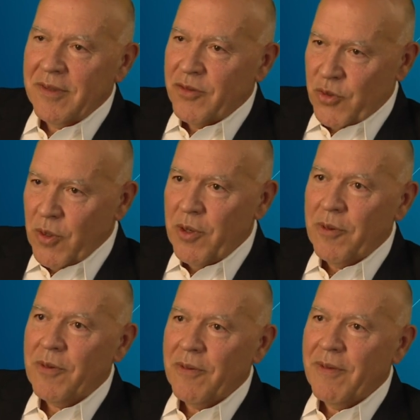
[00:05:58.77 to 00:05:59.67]

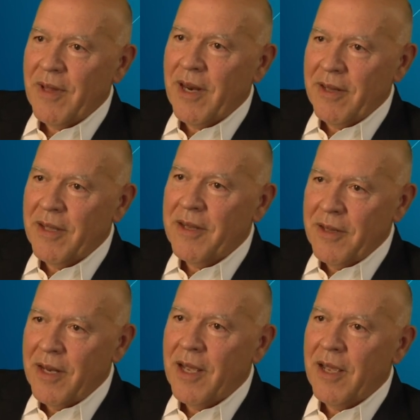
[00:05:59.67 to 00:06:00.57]
truth that at the end
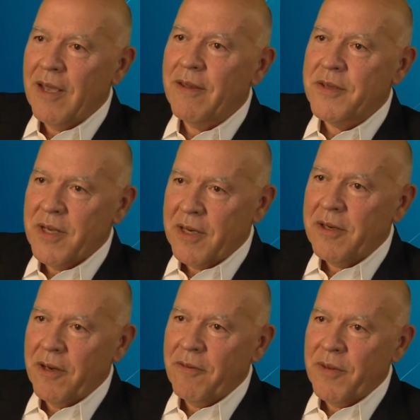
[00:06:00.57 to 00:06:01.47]
of the day, the
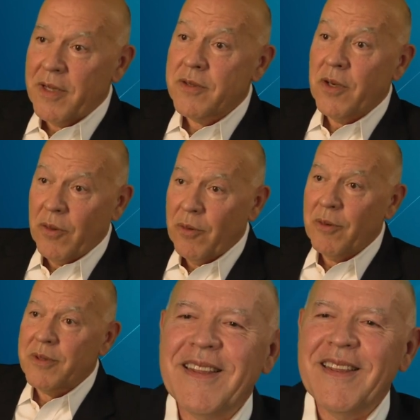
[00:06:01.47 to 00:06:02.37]
Secretary of Defense holds